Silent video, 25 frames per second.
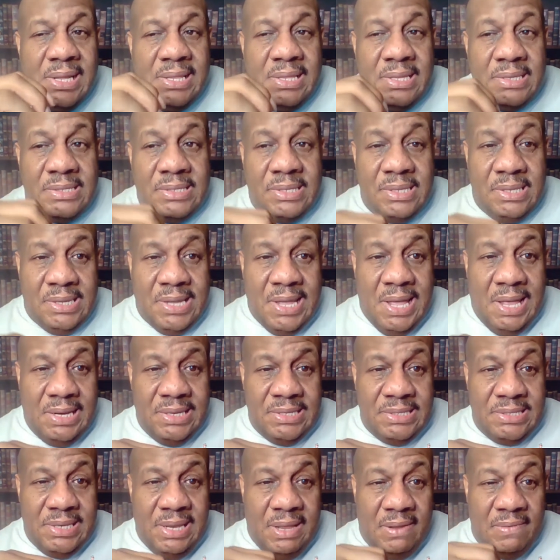This is the kind
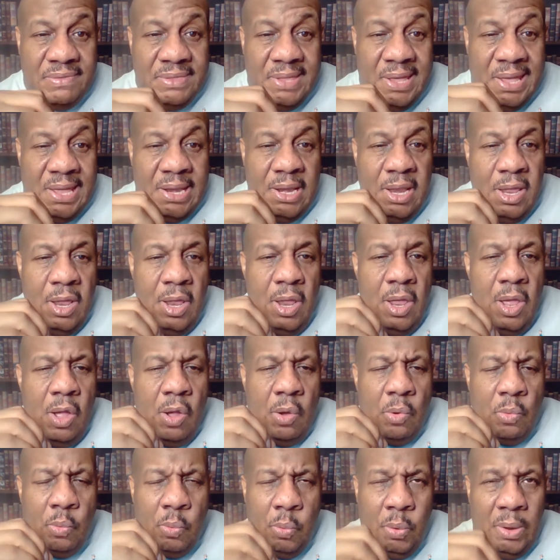of stuff that
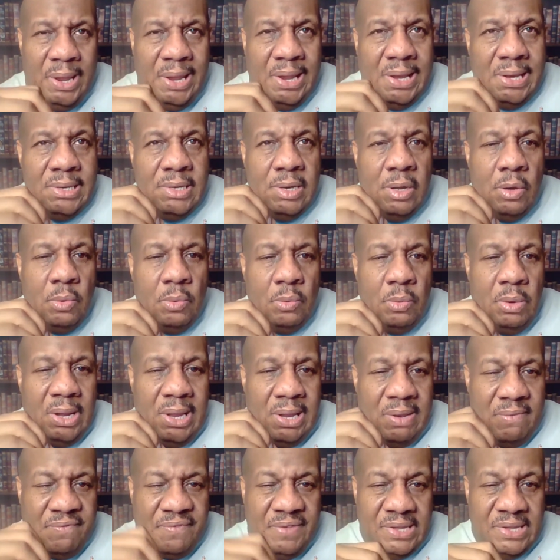when
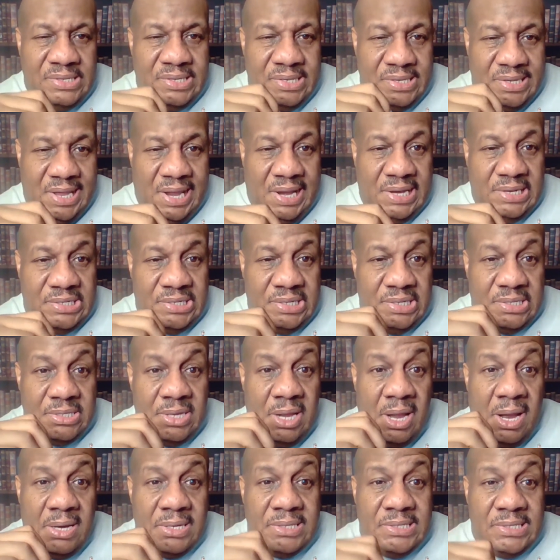investigations
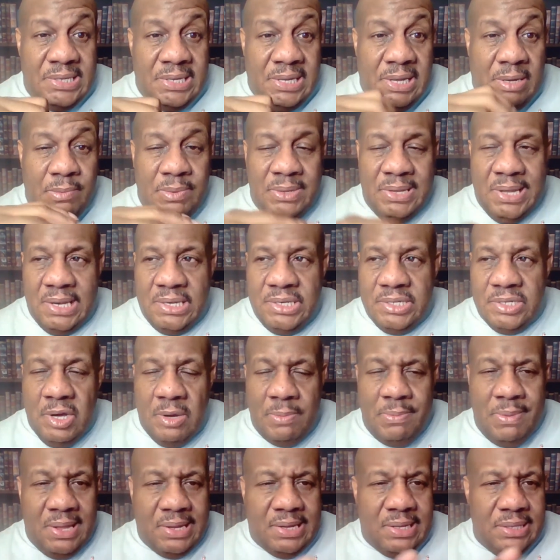are done, we got to go
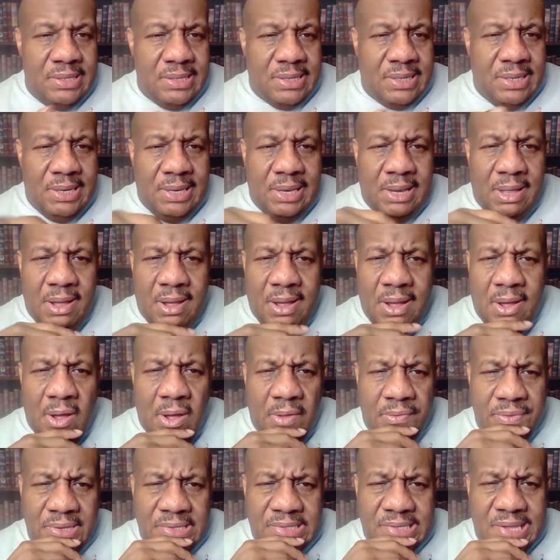back and look at a lot,
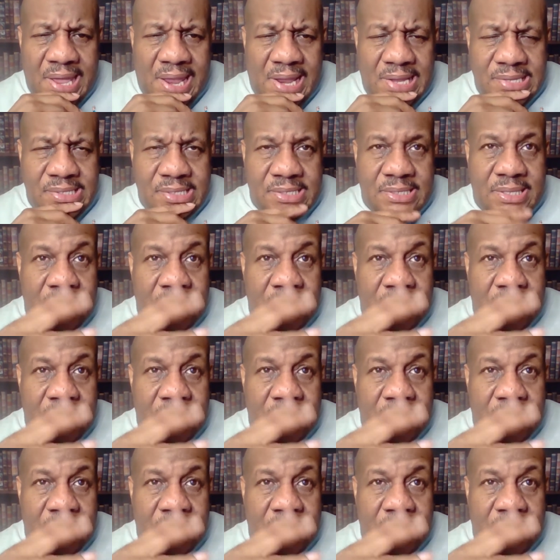all these cases.